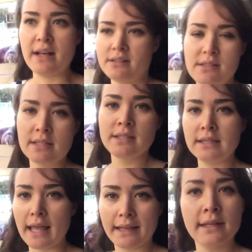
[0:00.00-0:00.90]
else,
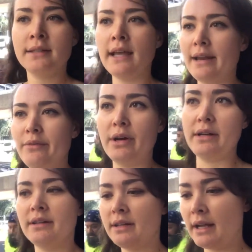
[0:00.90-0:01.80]
like anyone
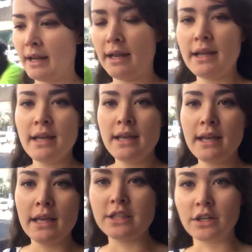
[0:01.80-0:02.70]

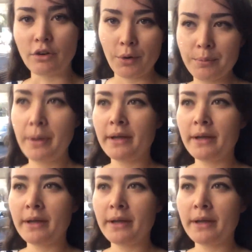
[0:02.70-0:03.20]
in the group.